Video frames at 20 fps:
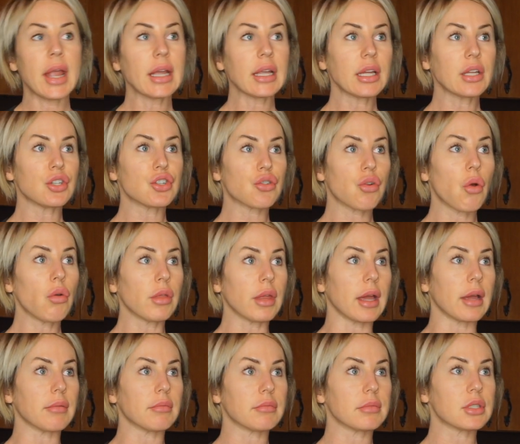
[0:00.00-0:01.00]
control them.
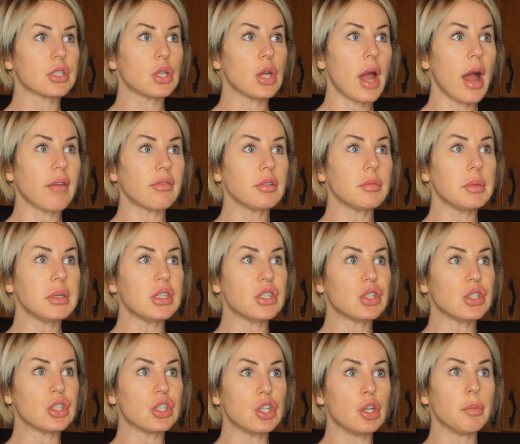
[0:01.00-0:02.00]
So you have to be
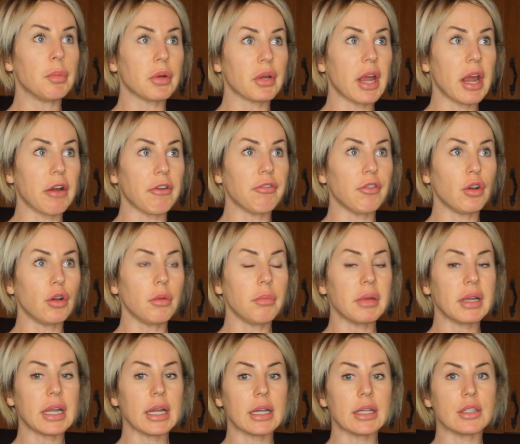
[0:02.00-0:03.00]
super careful
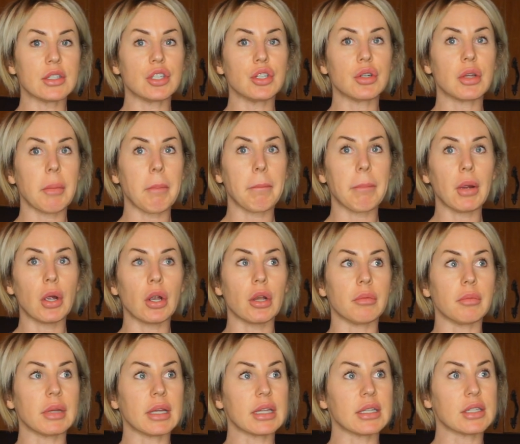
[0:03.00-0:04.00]
because you can
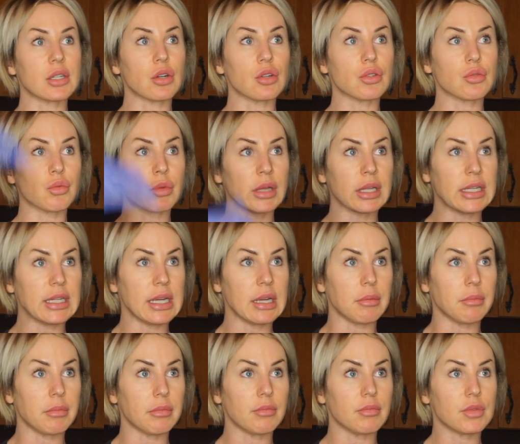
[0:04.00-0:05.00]
burn because it goes really
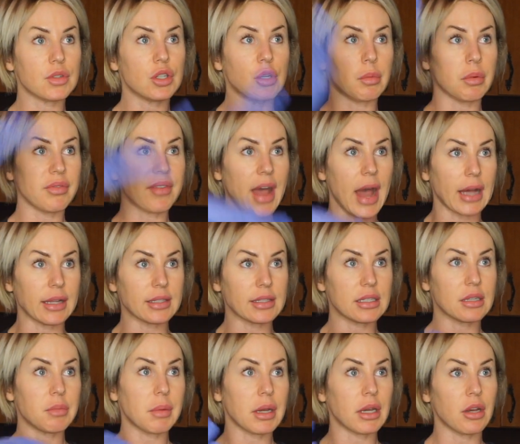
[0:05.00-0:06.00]
deep, super fast,
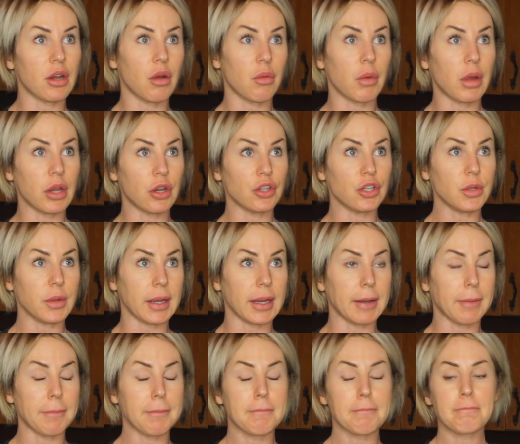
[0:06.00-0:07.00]
depending on what you're doing.
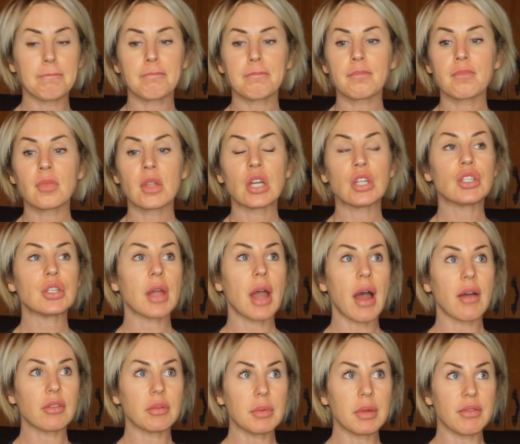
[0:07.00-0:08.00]
So you
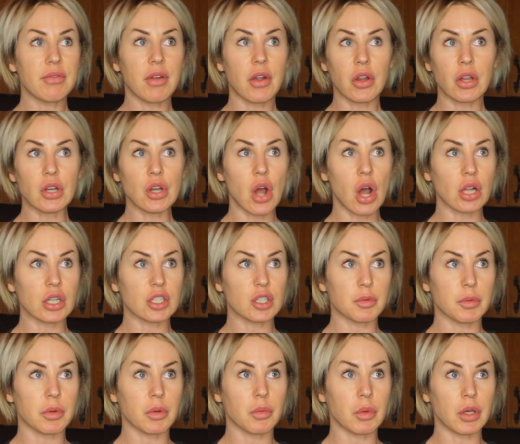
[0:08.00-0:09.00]
have to be very
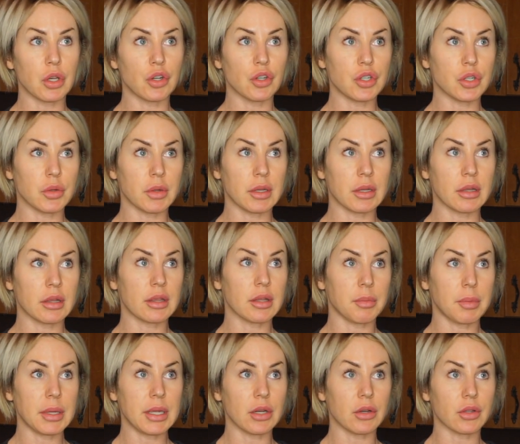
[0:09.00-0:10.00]
knowledgeable when you're doing the
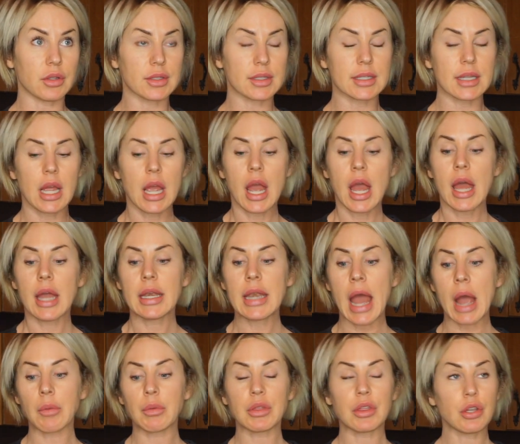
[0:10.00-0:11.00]
peels.
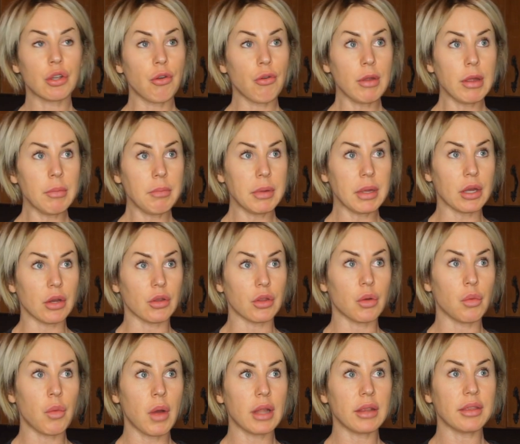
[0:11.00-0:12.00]
Now with the green peel,
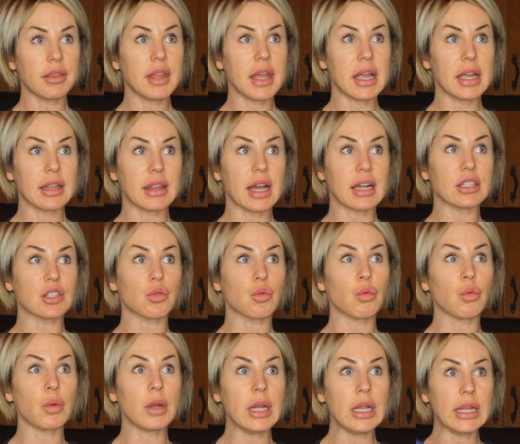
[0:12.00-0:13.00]
the one thing that's
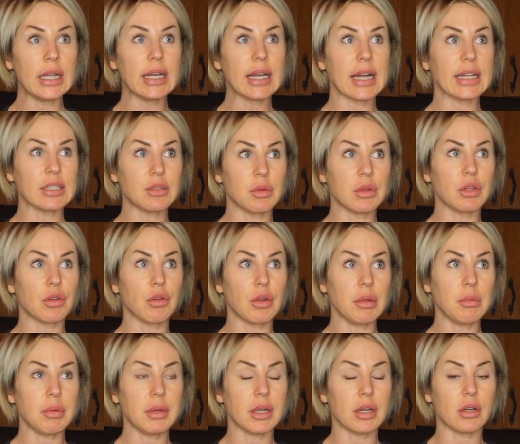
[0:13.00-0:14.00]
really nice with the
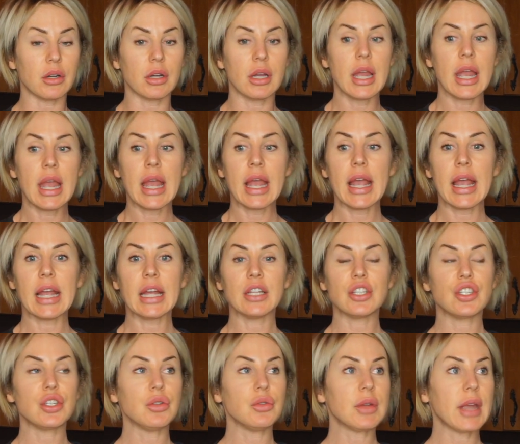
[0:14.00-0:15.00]
green peel
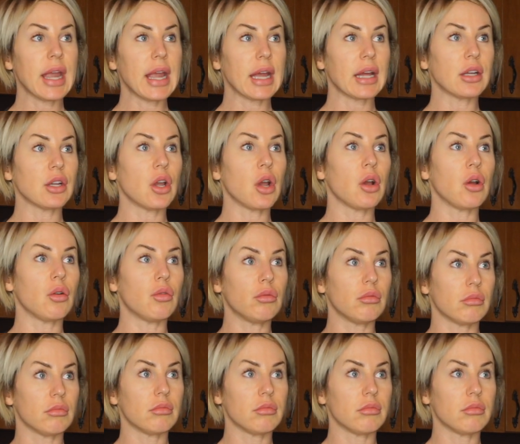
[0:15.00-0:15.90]
is you can't burn